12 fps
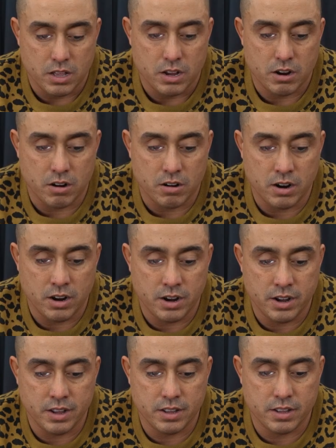All
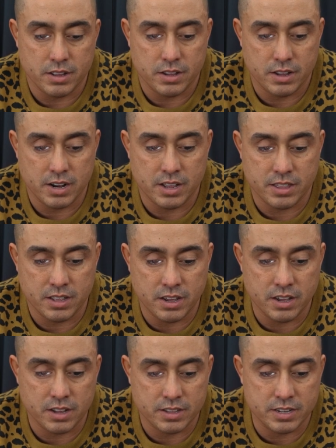right, and I
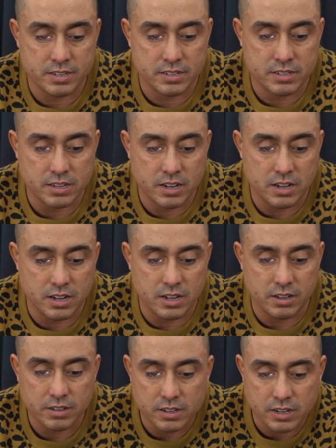think this is a
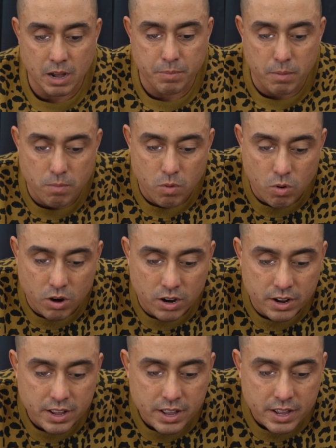couple more.
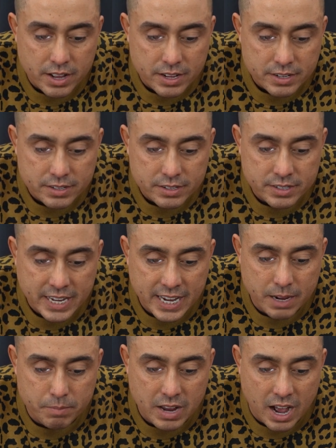
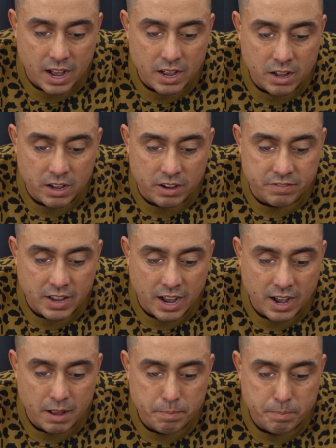
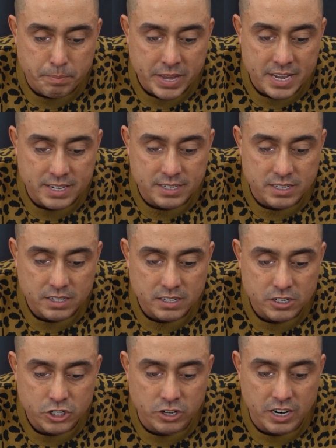Team.of.peace.
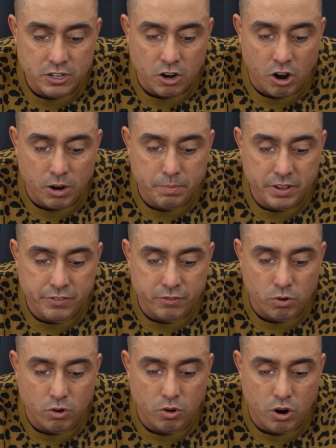Should a dog be
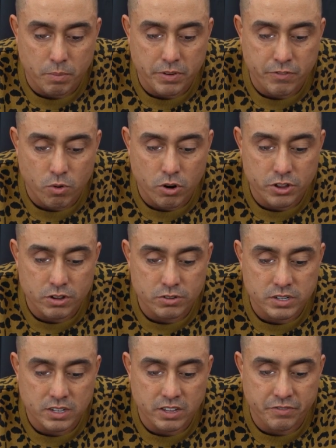full grown before
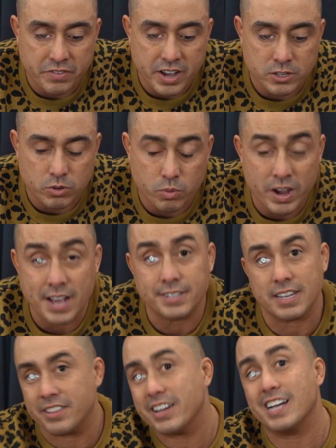using the vest with weights? I
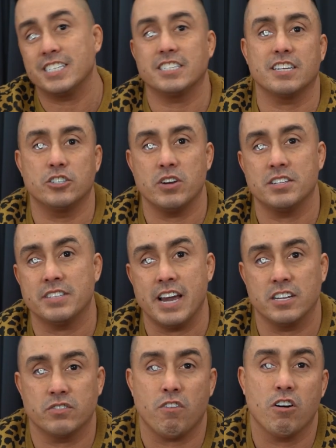think I just addressed that,
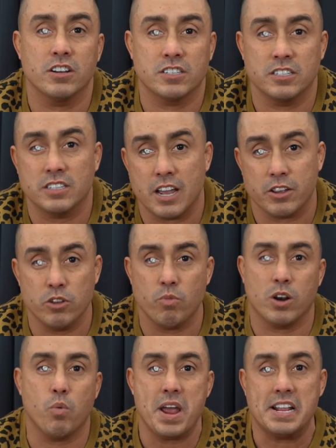as far as just like you want to
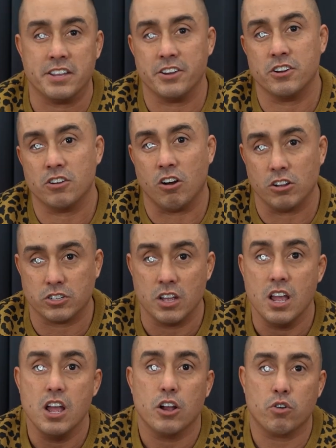wait until your dog's
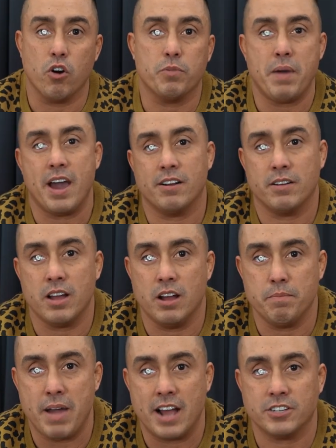growth
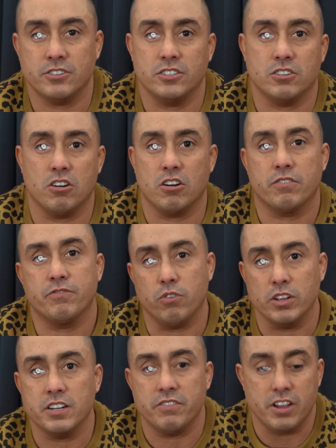patterns are
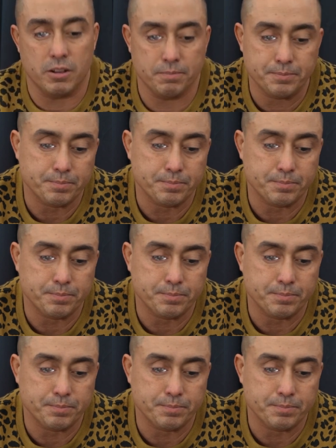fully developed.